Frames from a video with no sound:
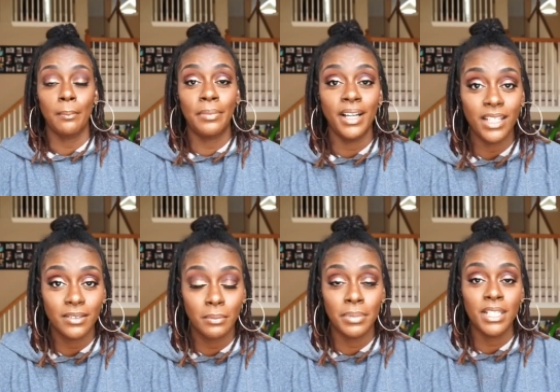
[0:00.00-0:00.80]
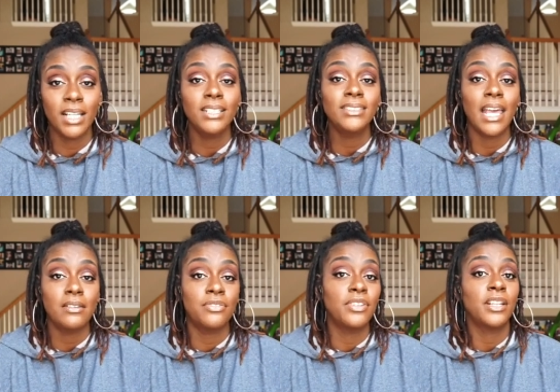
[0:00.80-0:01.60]
But because
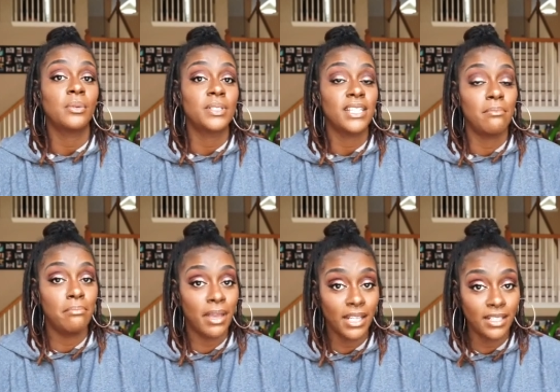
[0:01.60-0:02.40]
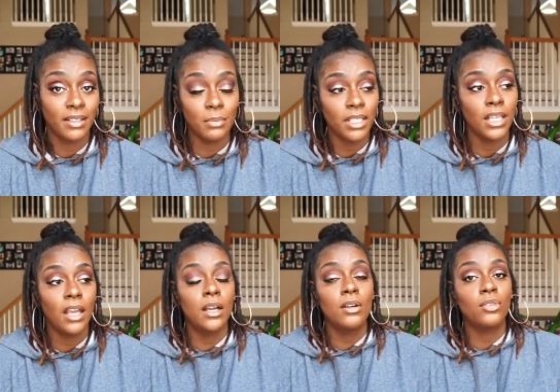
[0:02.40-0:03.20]
that fear was embedded in me
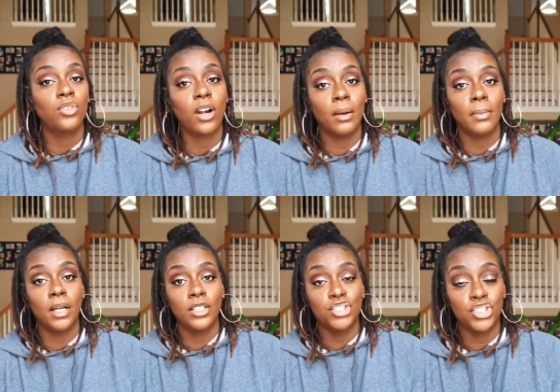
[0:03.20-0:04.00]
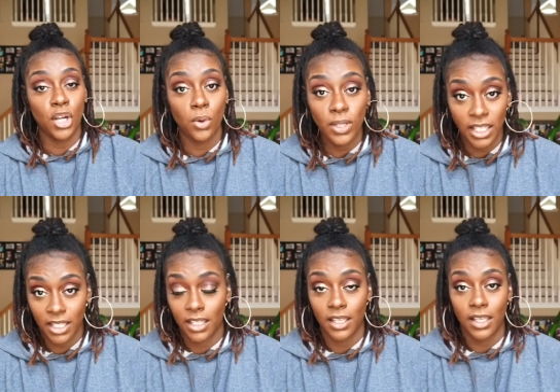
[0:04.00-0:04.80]
from
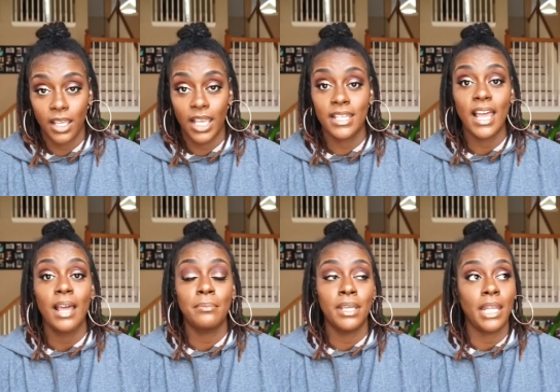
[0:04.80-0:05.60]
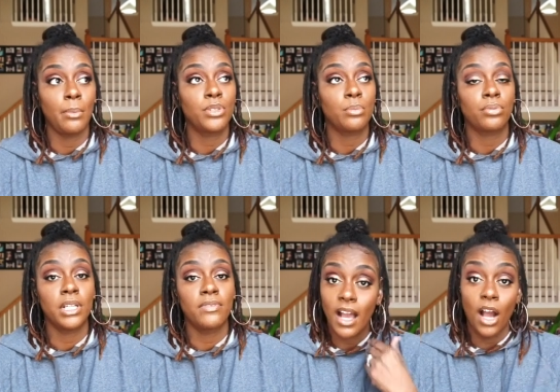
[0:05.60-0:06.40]
choking and not being able to
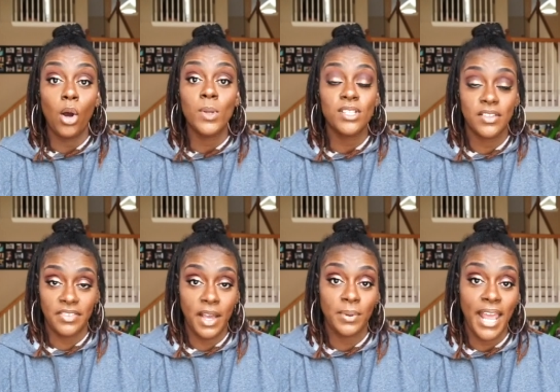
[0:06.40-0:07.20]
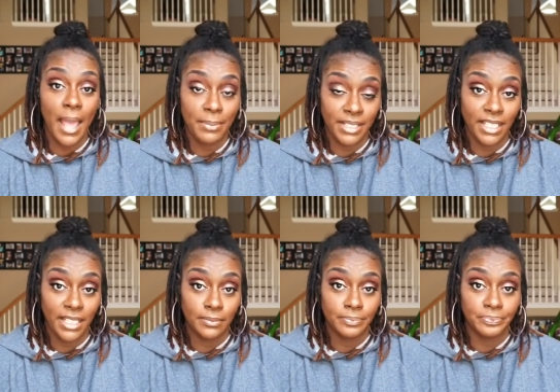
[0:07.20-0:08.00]
breathe. I always thought that that would happen again.